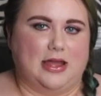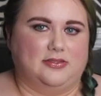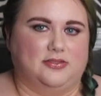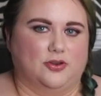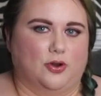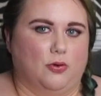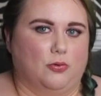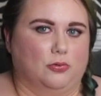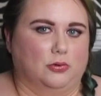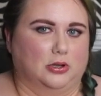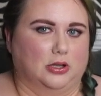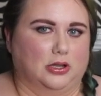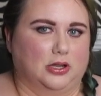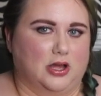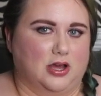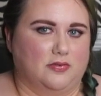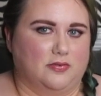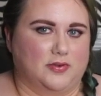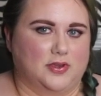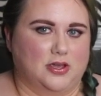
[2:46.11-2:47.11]
I don't
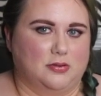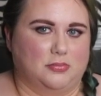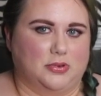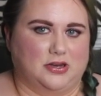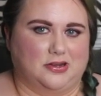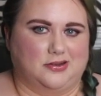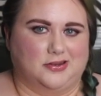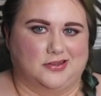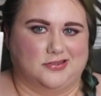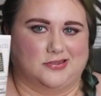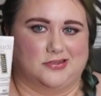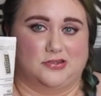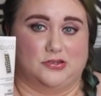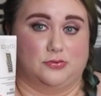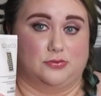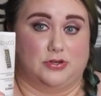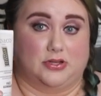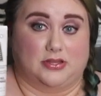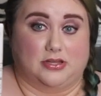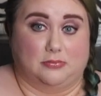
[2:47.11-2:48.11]
love it, but it doesn't
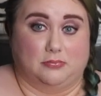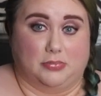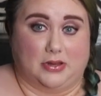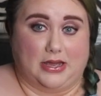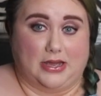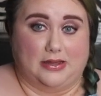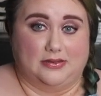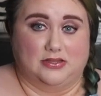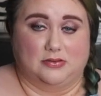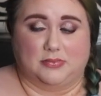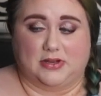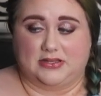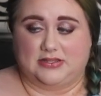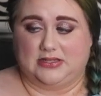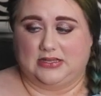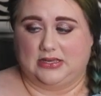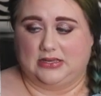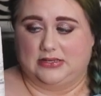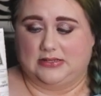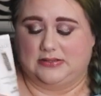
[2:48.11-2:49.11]
do anything bad to my
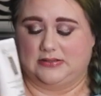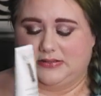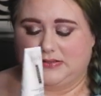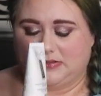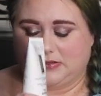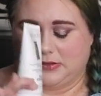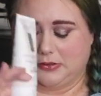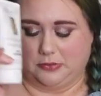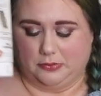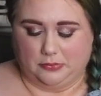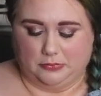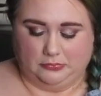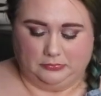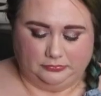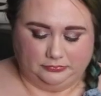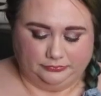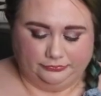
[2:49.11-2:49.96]
skin. So